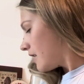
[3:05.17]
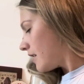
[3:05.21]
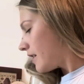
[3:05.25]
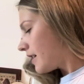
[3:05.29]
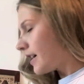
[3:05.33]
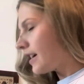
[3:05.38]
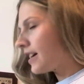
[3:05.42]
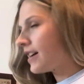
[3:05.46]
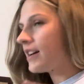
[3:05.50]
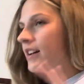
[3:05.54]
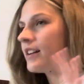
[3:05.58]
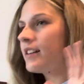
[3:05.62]

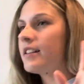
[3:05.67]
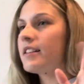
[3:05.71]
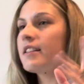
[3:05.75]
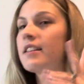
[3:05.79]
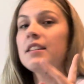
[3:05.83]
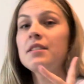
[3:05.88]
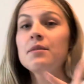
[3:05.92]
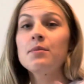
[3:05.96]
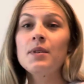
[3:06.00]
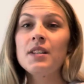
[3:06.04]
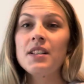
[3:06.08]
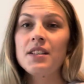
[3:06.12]
and
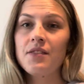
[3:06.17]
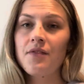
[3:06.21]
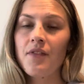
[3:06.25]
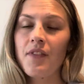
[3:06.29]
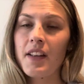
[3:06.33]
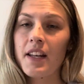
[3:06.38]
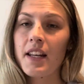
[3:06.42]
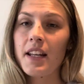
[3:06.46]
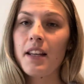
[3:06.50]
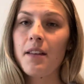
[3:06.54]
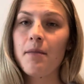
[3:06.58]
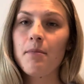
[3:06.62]
this one is
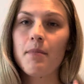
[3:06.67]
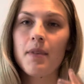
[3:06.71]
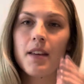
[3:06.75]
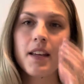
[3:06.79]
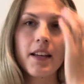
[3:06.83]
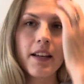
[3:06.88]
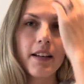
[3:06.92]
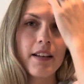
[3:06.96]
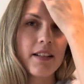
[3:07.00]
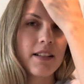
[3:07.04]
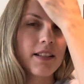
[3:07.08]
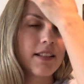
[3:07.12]
fitting
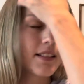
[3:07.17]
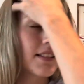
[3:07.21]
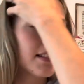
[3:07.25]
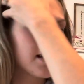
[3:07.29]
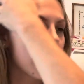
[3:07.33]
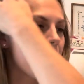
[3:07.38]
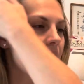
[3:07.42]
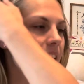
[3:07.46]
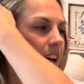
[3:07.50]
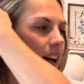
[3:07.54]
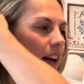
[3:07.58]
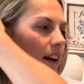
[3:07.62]
because
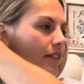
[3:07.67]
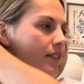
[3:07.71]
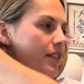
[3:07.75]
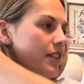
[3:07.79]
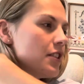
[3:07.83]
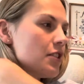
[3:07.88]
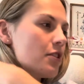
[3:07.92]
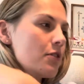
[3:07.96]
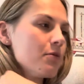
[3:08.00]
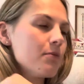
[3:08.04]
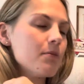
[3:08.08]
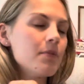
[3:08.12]
I have a
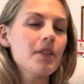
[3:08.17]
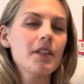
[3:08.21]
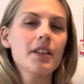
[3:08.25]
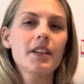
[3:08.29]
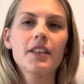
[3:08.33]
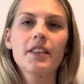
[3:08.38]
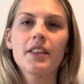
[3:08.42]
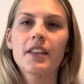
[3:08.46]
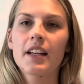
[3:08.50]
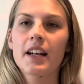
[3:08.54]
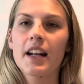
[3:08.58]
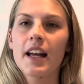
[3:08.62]
notebook
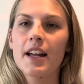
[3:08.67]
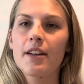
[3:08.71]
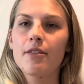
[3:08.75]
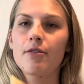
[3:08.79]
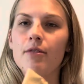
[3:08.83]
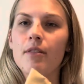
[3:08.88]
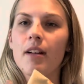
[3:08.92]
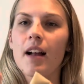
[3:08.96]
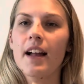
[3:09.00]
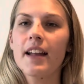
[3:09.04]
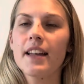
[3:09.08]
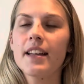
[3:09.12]
that I
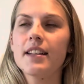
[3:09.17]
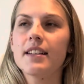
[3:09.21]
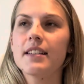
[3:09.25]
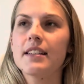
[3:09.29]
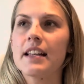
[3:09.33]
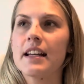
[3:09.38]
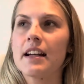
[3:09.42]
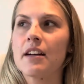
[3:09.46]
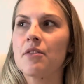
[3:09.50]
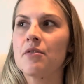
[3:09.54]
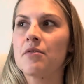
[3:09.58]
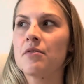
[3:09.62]
write
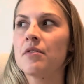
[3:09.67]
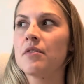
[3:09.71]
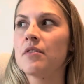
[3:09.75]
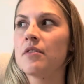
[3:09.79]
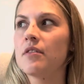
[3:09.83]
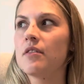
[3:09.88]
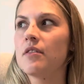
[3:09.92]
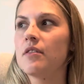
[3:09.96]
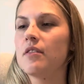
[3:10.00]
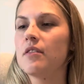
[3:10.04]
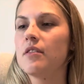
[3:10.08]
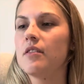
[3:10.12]
down
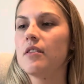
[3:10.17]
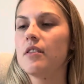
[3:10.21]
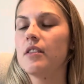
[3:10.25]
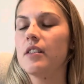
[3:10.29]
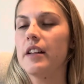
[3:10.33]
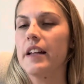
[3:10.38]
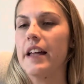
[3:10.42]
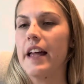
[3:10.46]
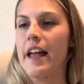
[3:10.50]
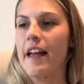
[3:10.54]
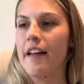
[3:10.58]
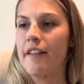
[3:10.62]

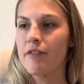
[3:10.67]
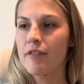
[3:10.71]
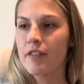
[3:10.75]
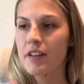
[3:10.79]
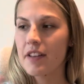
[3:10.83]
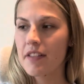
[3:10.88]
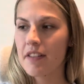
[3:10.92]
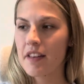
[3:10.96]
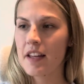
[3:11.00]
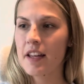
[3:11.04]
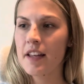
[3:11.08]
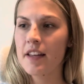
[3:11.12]

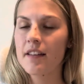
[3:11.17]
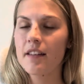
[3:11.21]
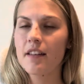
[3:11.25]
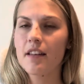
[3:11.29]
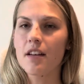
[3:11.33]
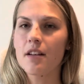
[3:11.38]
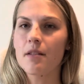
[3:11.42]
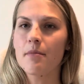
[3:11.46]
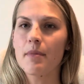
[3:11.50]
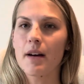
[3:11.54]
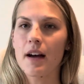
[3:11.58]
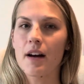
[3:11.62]
everything
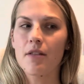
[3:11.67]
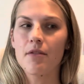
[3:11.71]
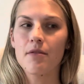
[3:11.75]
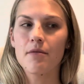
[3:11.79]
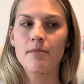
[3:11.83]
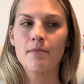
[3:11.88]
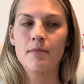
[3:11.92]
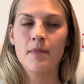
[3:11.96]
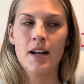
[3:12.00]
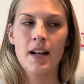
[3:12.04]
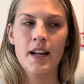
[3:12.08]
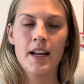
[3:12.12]
about
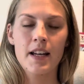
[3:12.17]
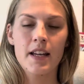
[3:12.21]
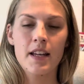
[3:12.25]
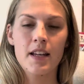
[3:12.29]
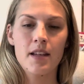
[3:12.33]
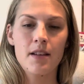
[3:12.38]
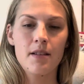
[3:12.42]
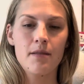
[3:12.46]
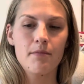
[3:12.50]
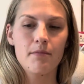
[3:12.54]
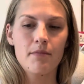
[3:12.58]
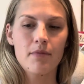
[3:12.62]

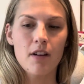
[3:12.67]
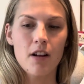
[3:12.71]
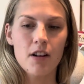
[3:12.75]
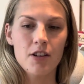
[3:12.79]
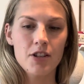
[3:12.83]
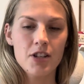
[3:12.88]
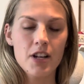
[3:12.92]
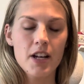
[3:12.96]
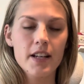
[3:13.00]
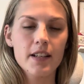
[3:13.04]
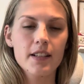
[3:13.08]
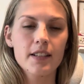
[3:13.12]
my
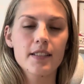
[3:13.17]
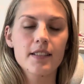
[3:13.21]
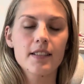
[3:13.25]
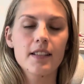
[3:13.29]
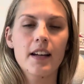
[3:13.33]
projects.